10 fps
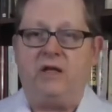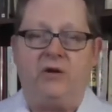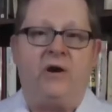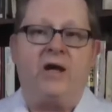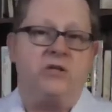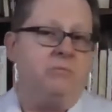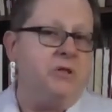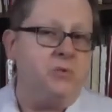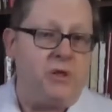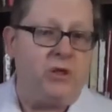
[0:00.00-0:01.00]
interaction
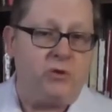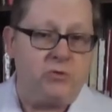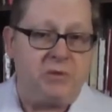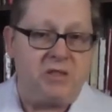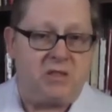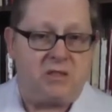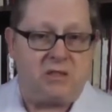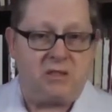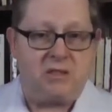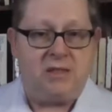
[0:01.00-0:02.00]
between those
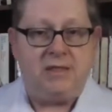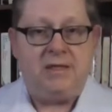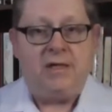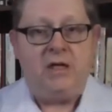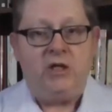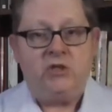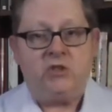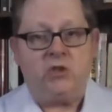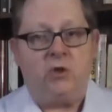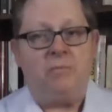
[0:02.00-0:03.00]
businesses.
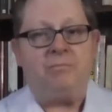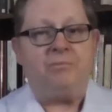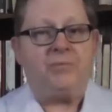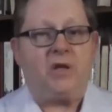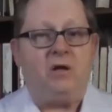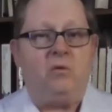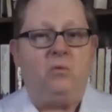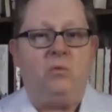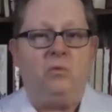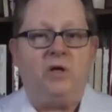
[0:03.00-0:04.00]
So
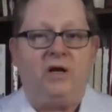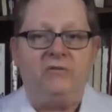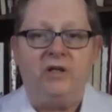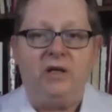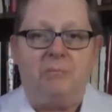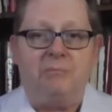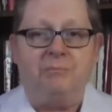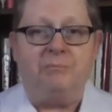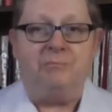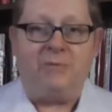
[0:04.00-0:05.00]
governing
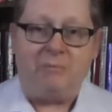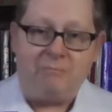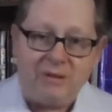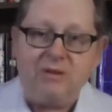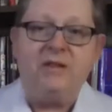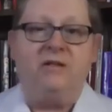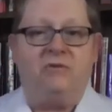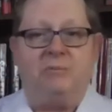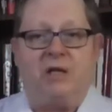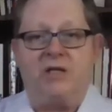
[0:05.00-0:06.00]
the building of
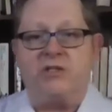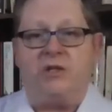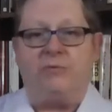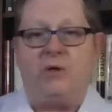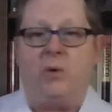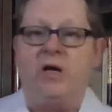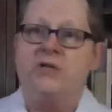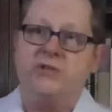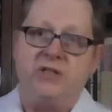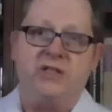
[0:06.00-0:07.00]
a blockchain requires a